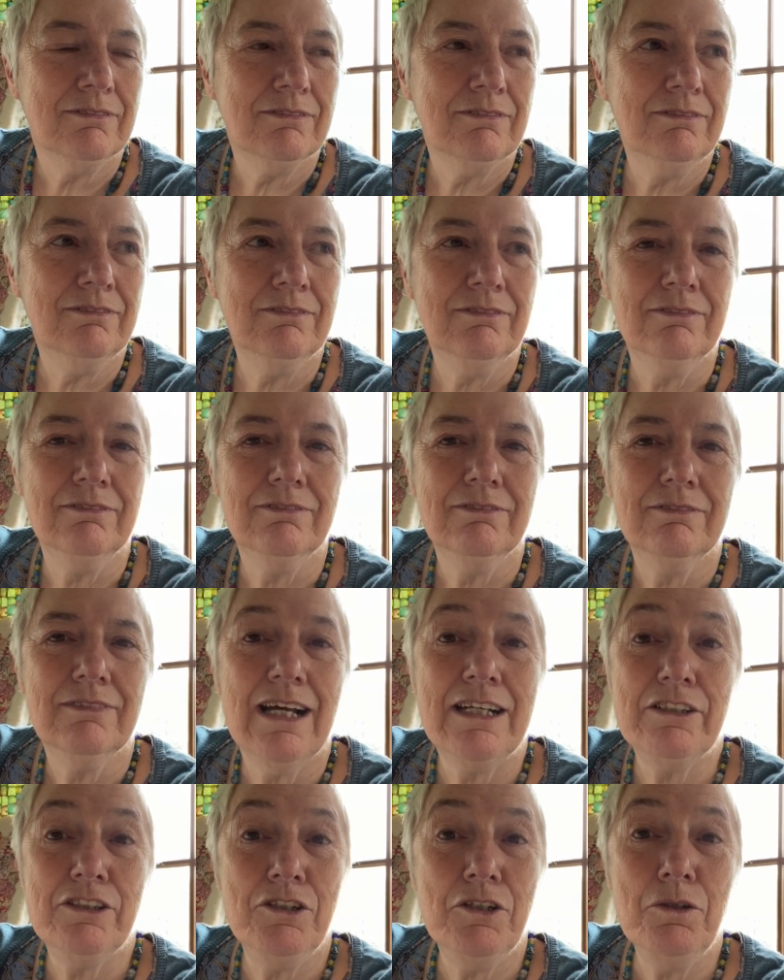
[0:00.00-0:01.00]
Mm, I
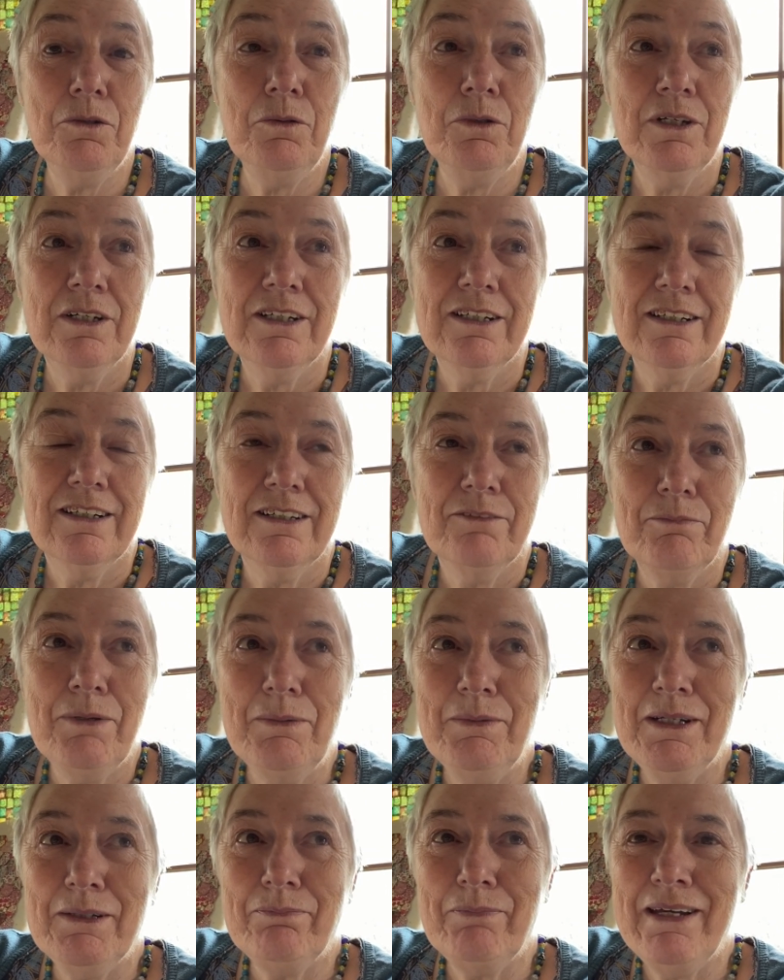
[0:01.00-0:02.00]
do.
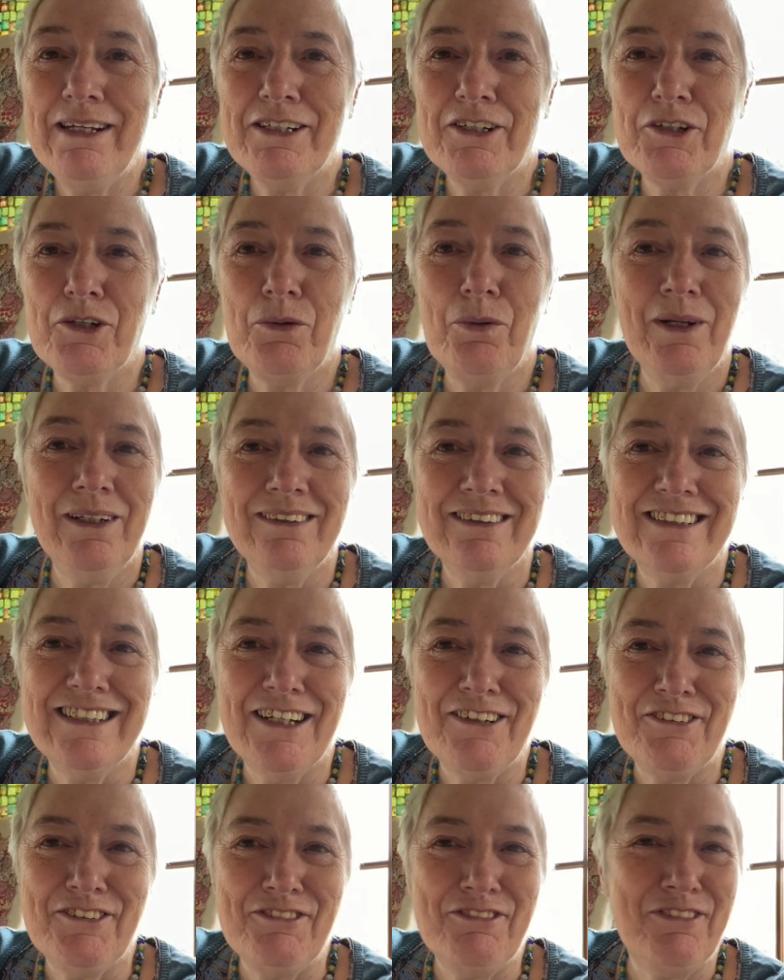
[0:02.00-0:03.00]
Maybe I'd make a quilt
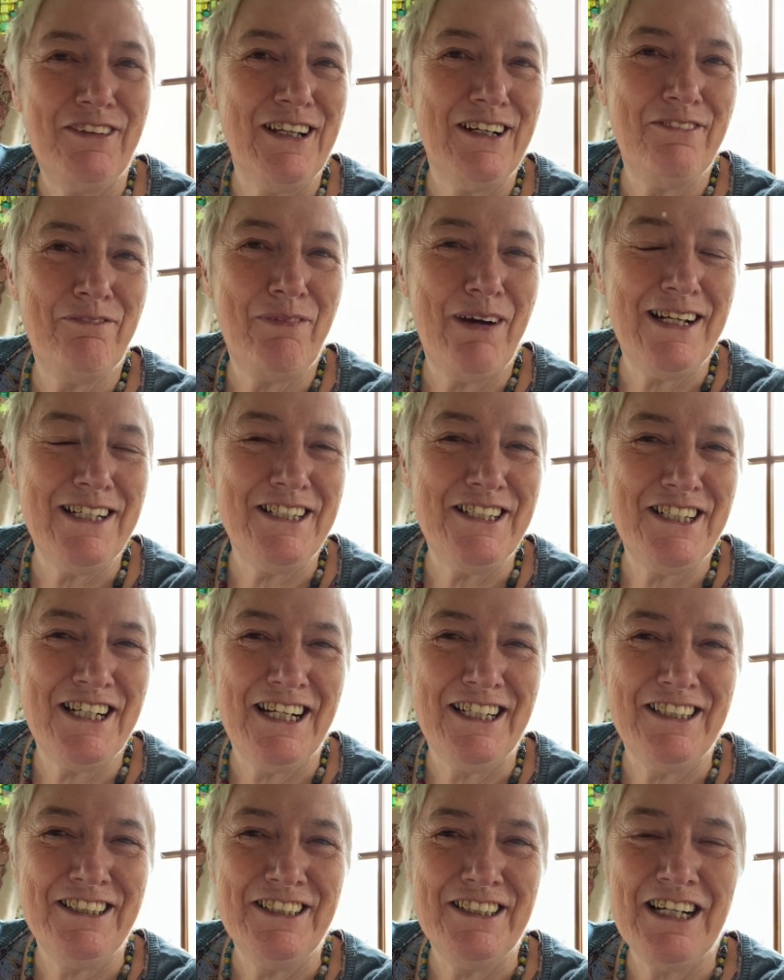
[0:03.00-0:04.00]
out of the pattern
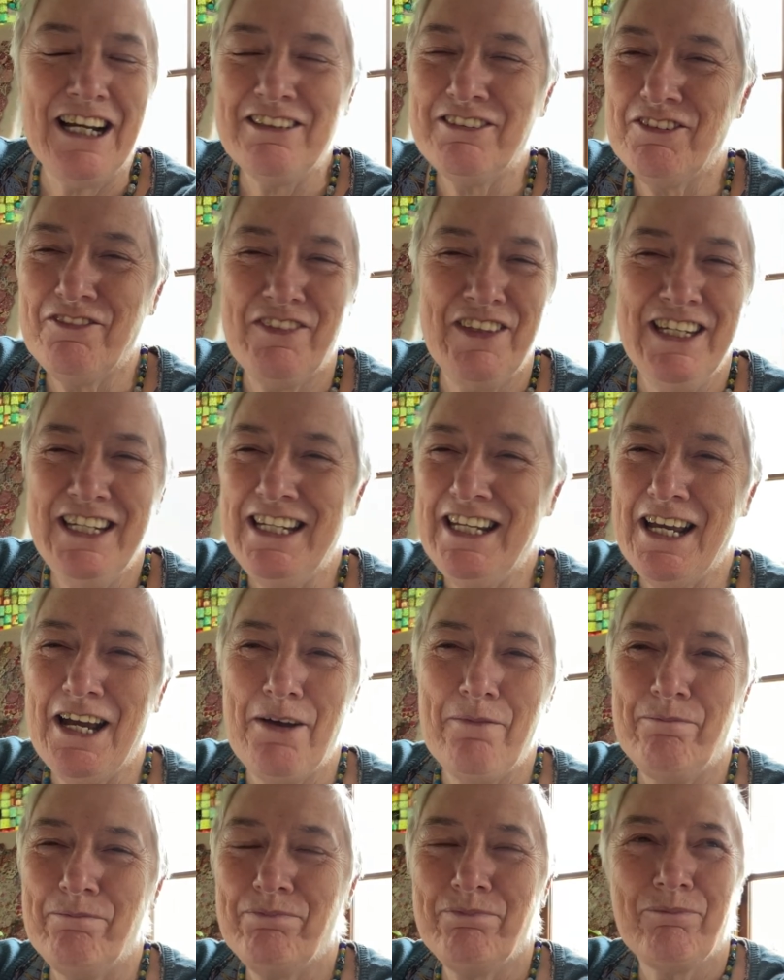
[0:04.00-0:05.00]
challenge, out of the
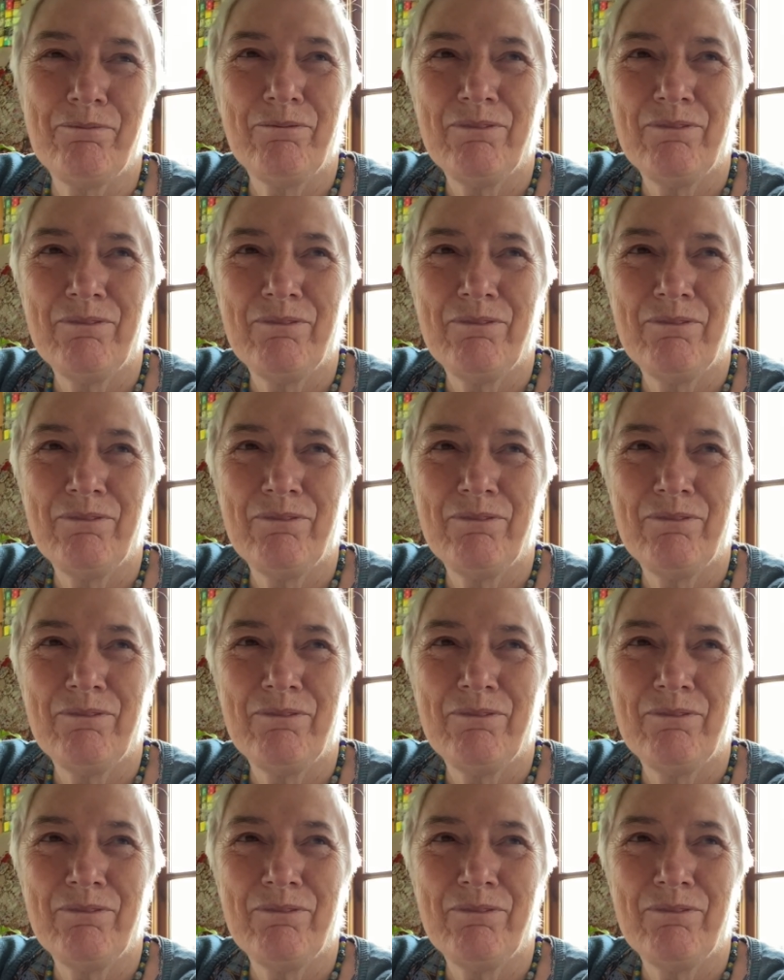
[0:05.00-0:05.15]
um,